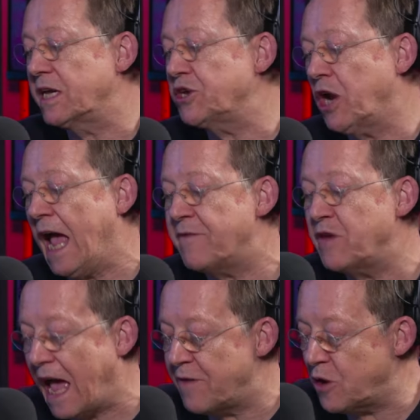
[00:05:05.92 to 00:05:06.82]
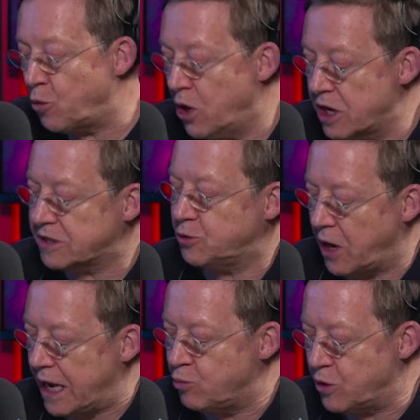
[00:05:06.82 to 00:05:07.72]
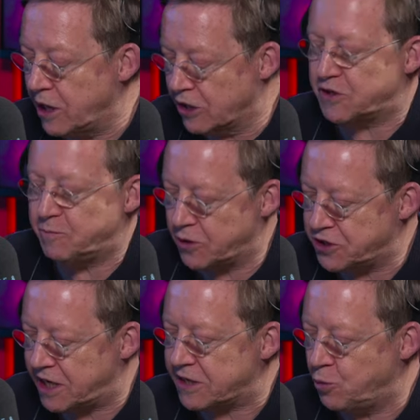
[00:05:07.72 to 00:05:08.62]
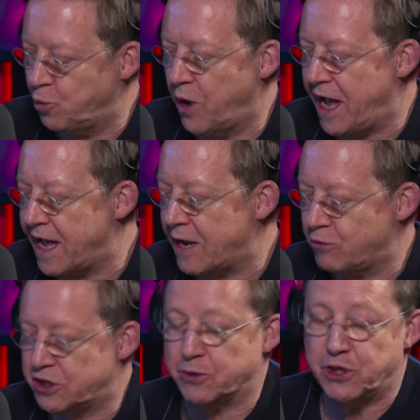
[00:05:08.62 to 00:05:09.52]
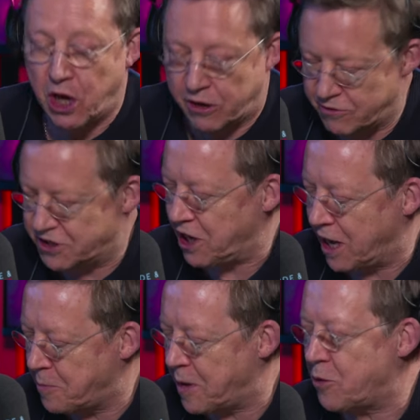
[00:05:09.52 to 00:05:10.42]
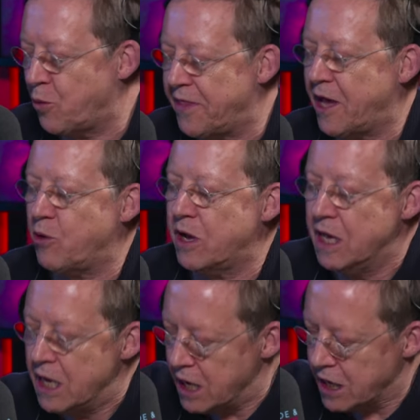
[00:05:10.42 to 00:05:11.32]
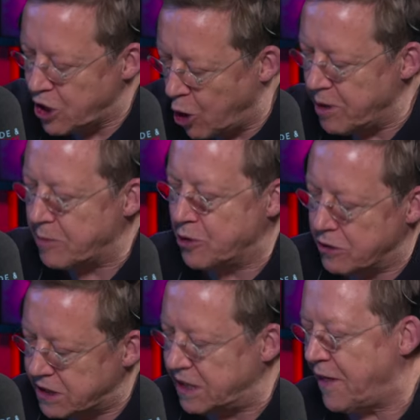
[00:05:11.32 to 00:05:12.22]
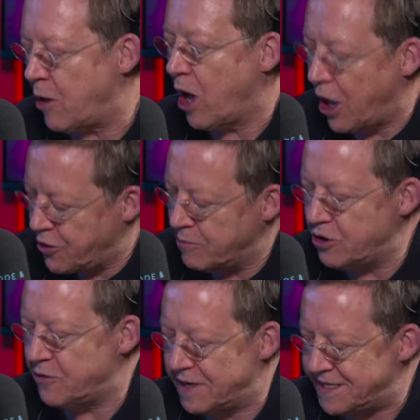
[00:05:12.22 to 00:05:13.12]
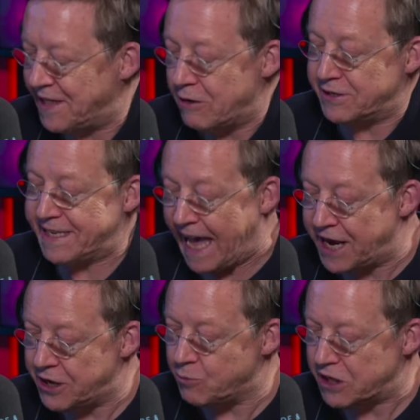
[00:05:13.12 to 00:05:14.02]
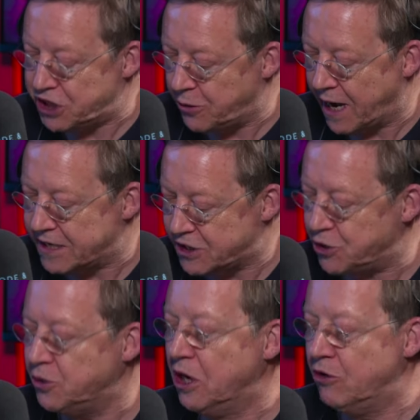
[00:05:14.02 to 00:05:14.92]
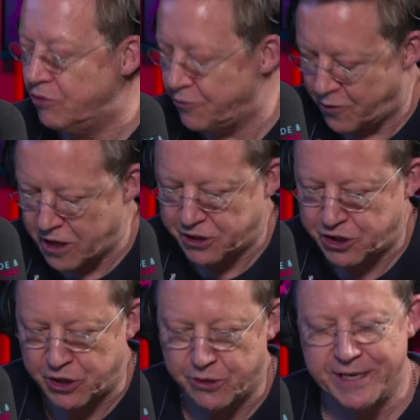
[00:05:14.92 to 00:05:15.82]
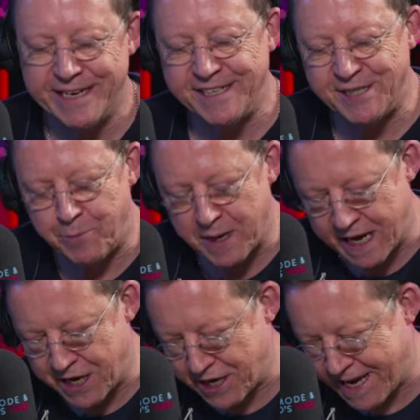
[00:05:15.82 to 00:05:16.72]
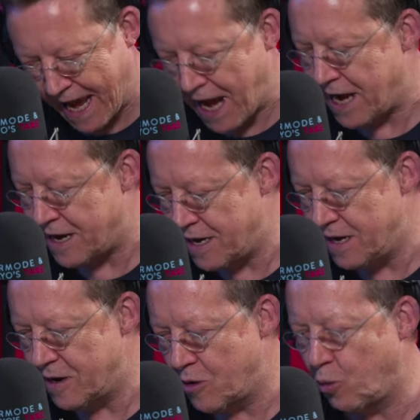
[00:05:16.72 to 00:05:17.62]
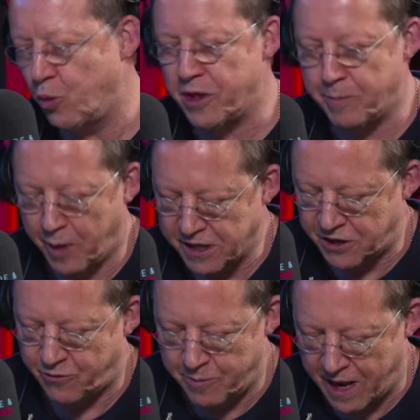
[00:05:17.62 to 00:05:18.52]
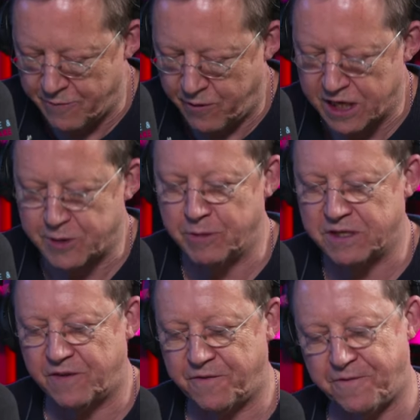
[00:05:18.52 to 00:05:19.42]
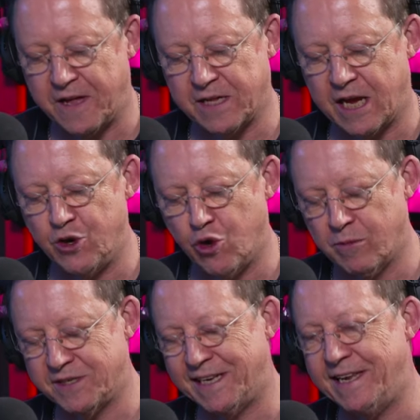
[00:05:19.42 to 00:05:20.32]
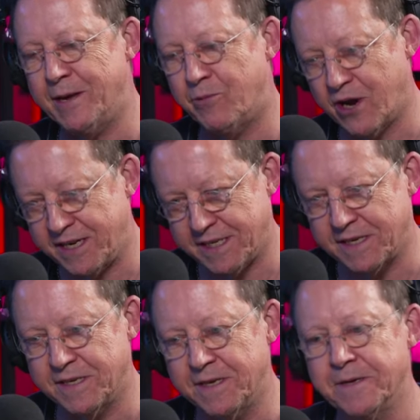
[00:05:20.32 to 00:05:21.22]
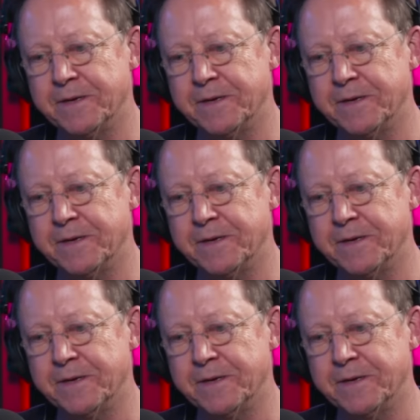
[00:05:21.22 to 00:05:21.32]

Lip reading: think, you know, having worked with lots of projects which was not original IP, where there were comic books and there were other movies and there was canon, which you had to refer to begin again with a budget from Netflix must have felt enormously liberating.